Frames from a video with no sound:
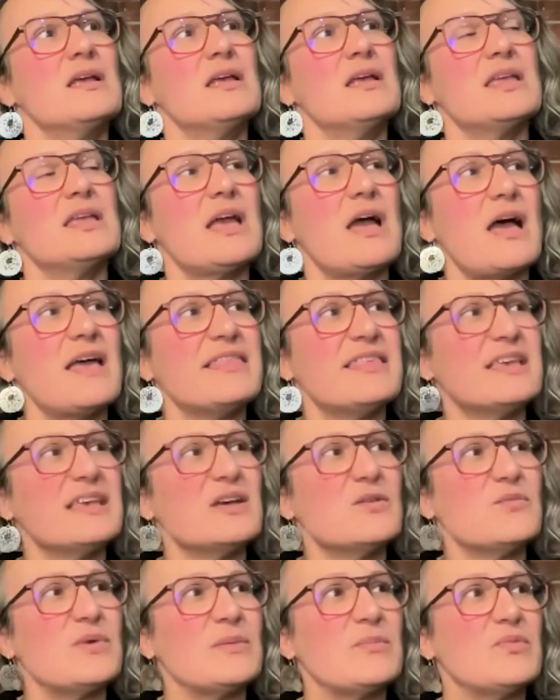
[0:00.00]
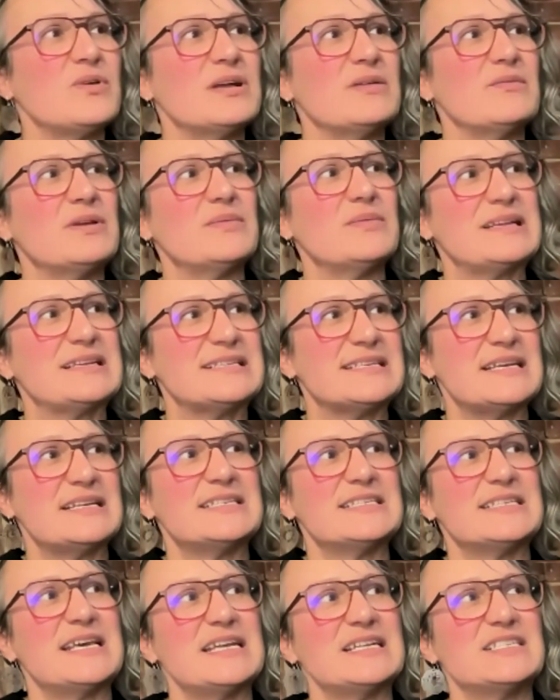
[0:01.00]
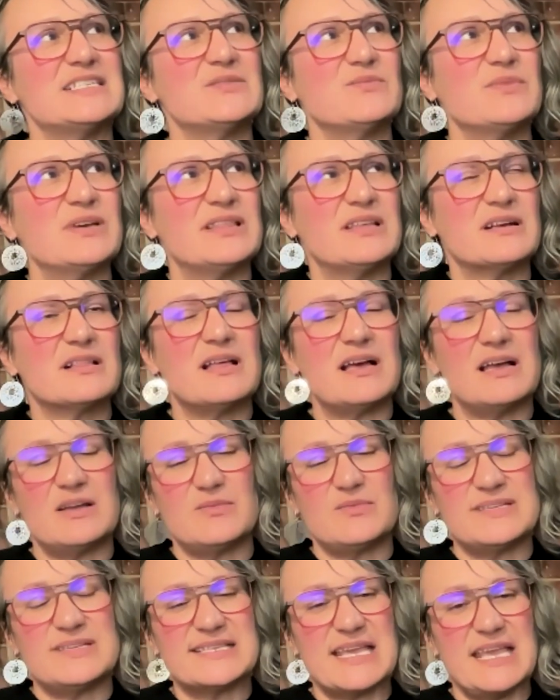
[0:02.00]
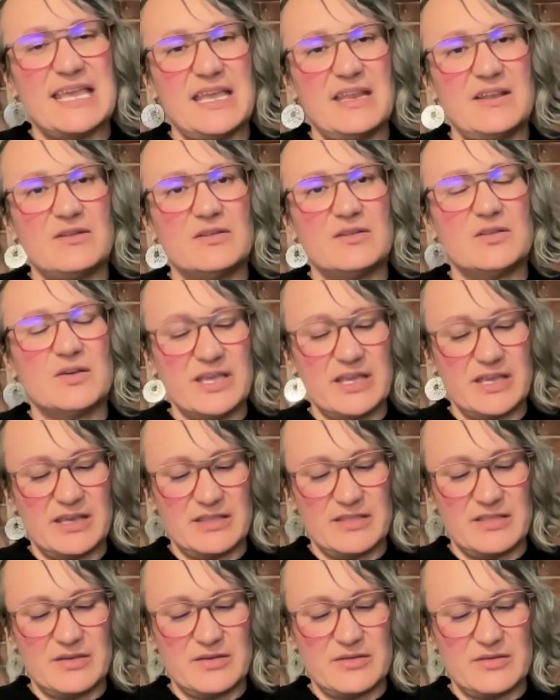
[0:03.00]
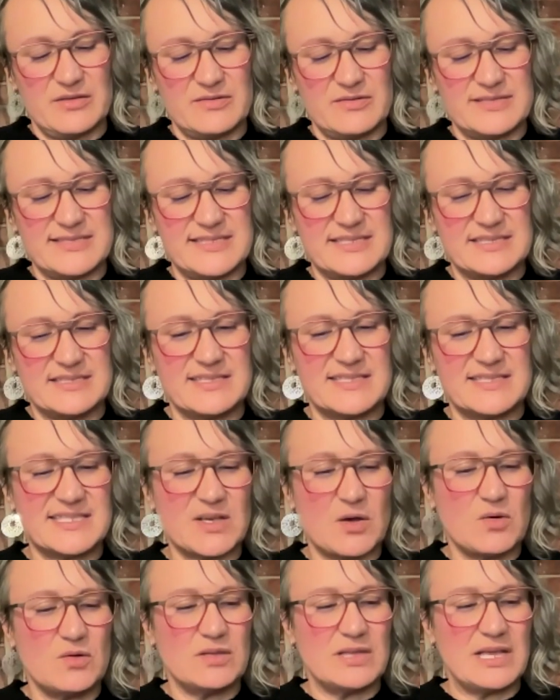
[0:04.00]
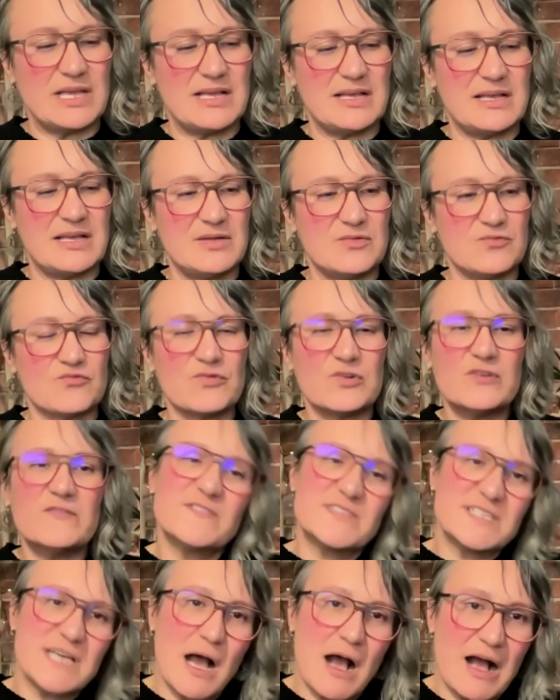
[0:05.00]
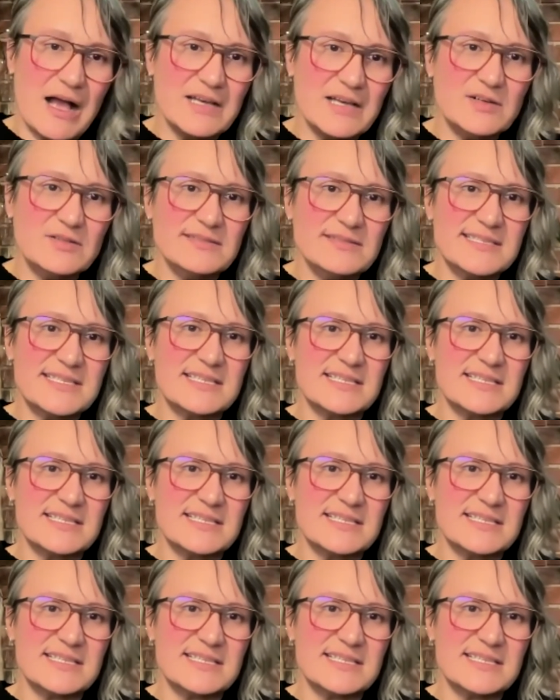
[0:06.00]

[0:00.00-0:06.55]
Yeah, I think at one point we went down a tangent where the client was keen on looking at those solar roof tiles.